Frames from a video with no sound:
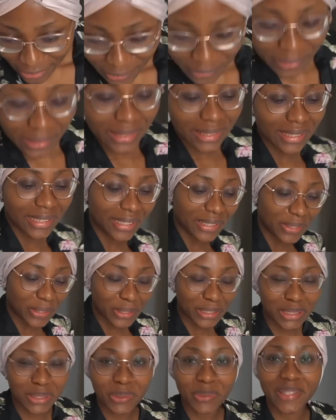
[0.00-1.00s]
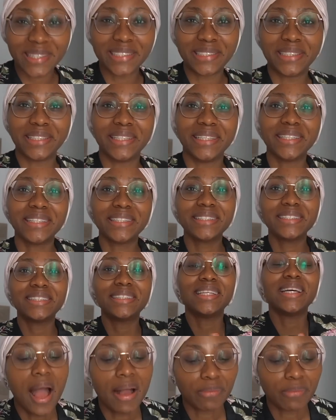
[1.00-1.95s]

with Lagos weddings.